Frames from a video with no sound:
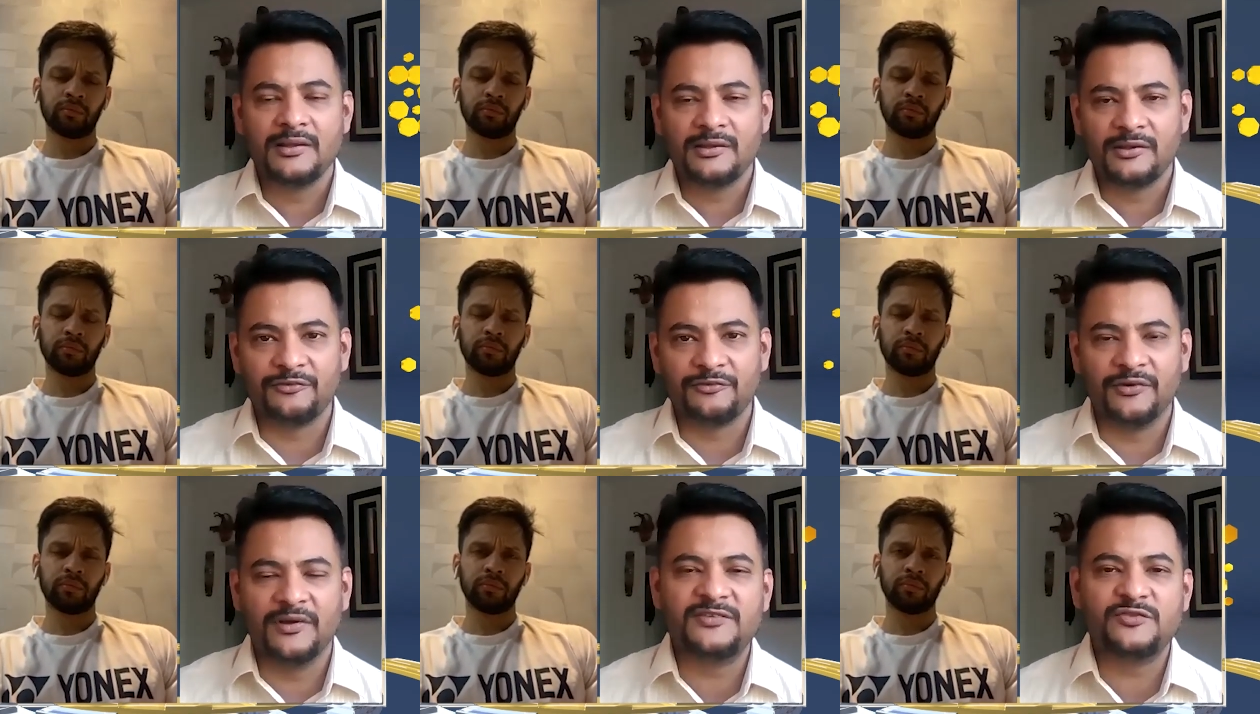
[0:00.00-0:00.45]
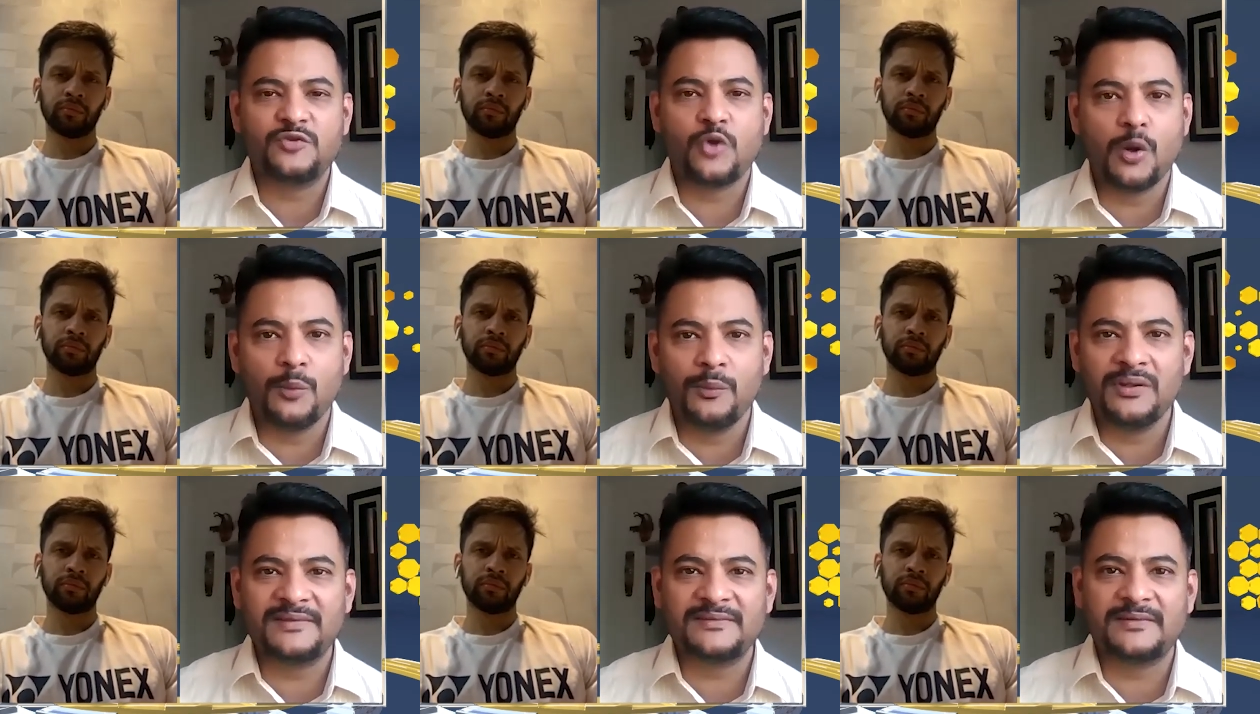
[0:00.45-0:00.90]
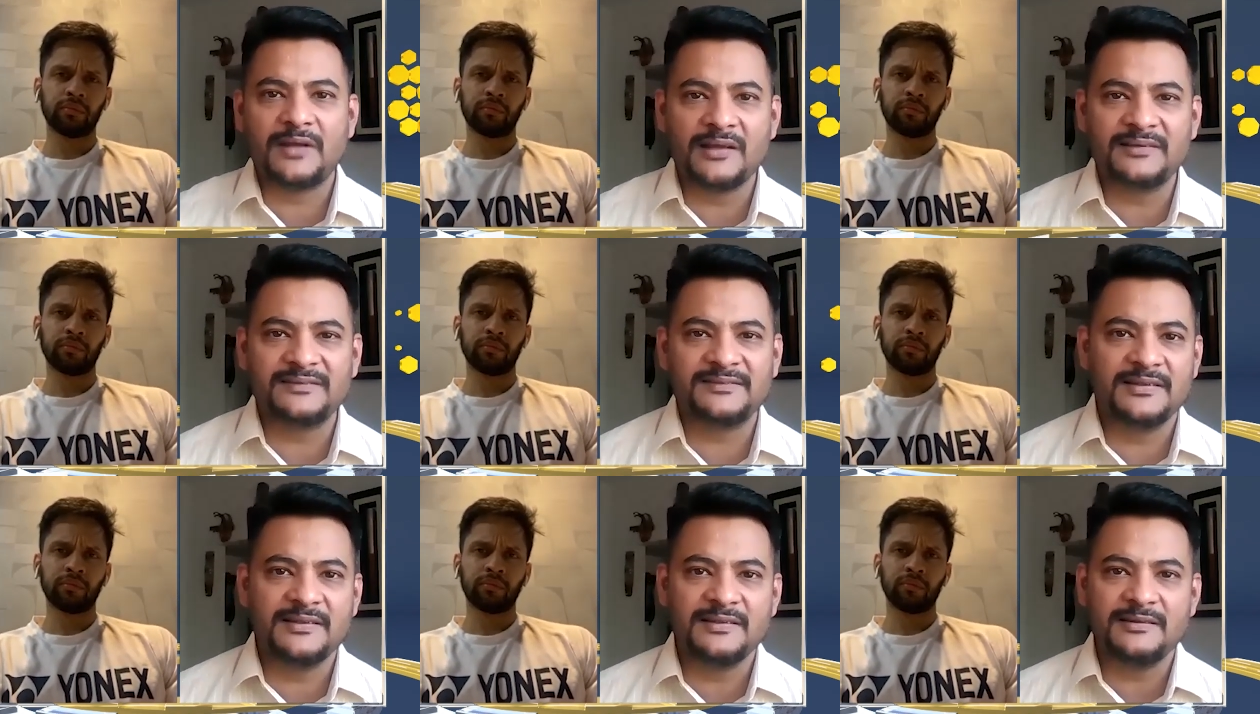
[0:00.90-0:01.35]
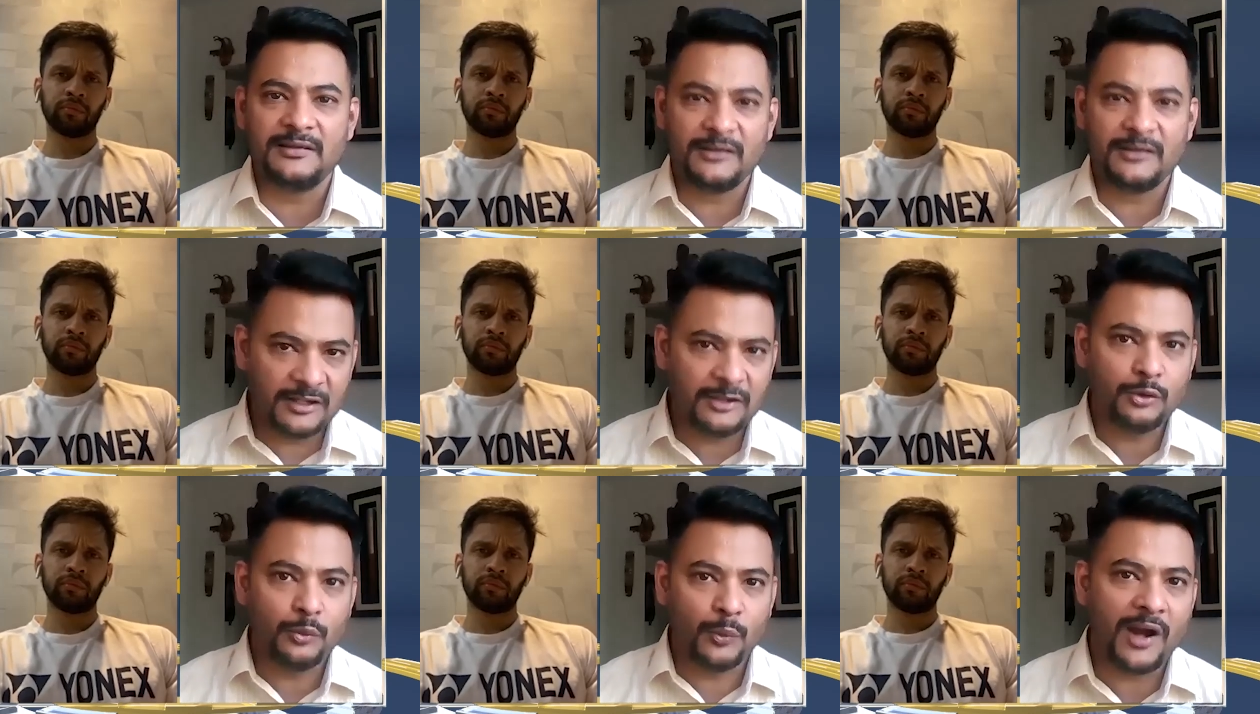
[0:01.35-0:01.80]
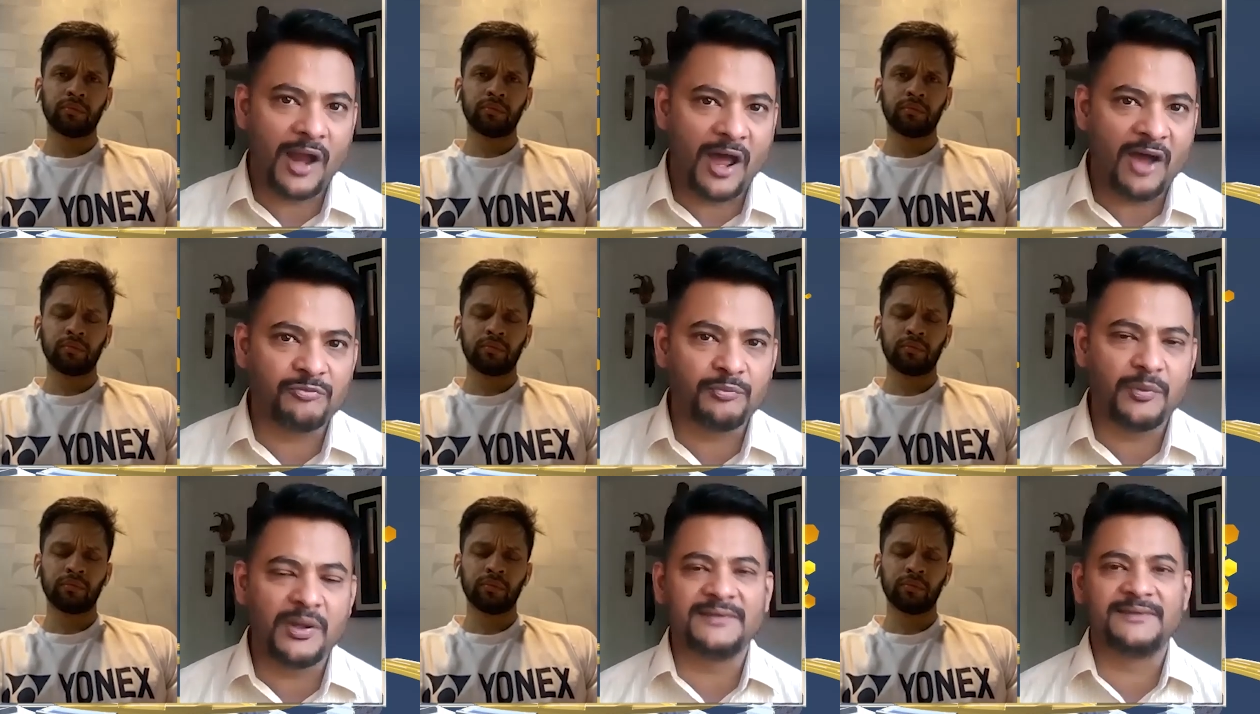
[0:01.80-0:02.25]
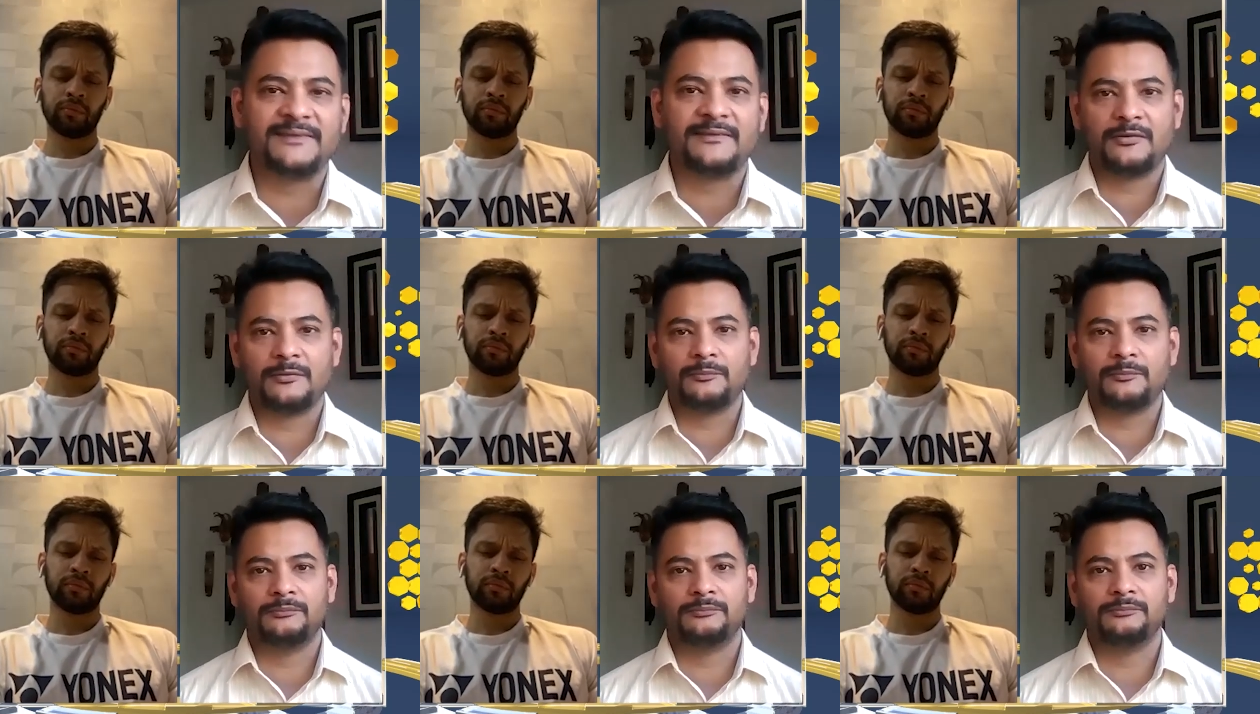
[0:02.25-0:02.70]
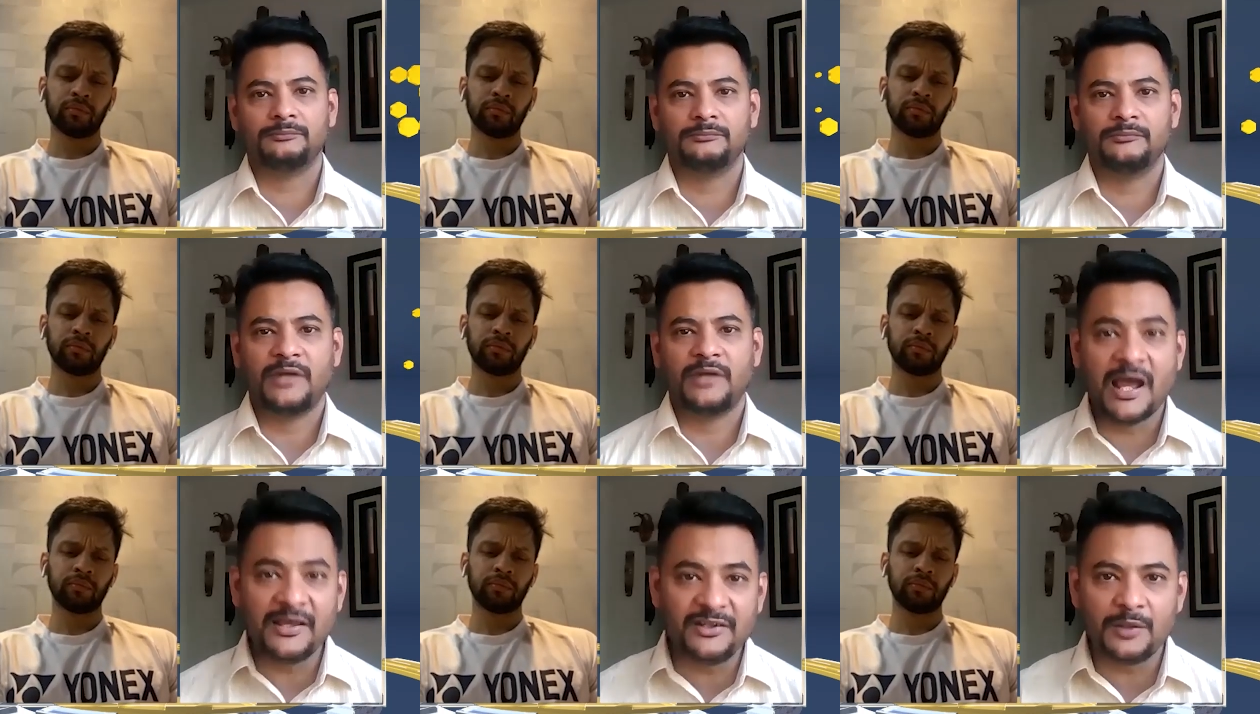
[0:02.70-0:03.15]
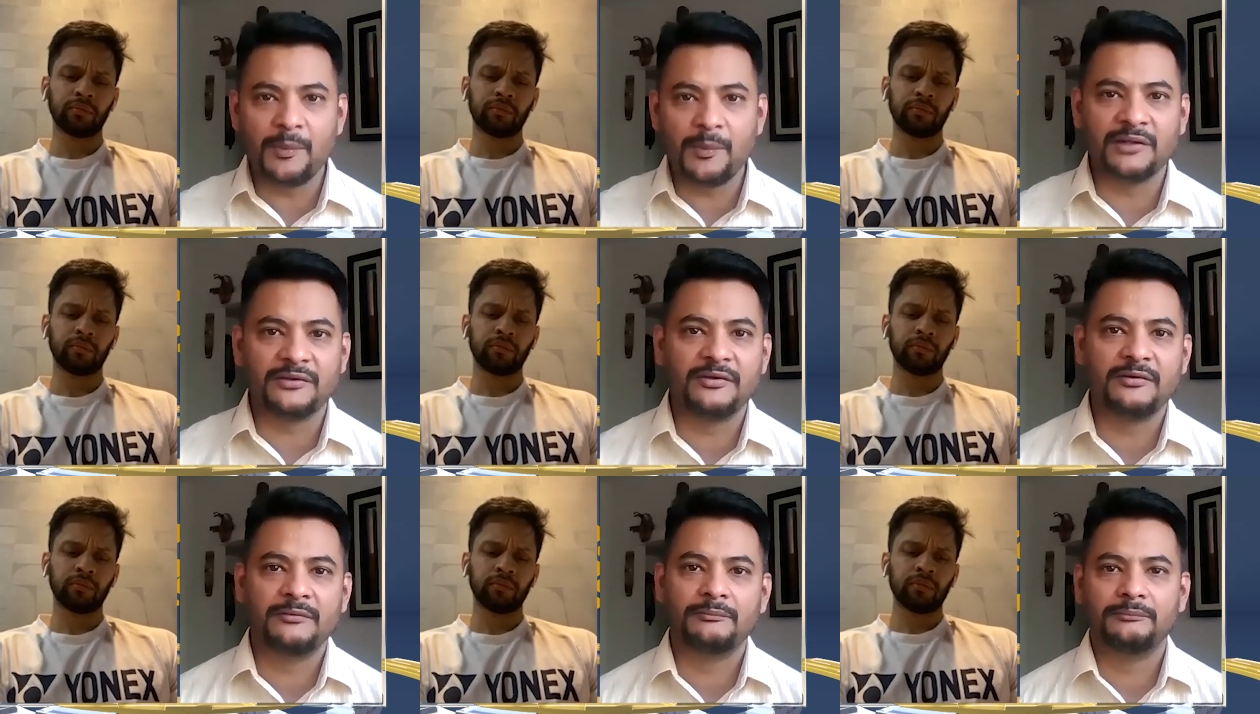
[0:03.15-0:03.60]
Speaker 1: the first tournament starts in, in two and a half months. Hyderabad.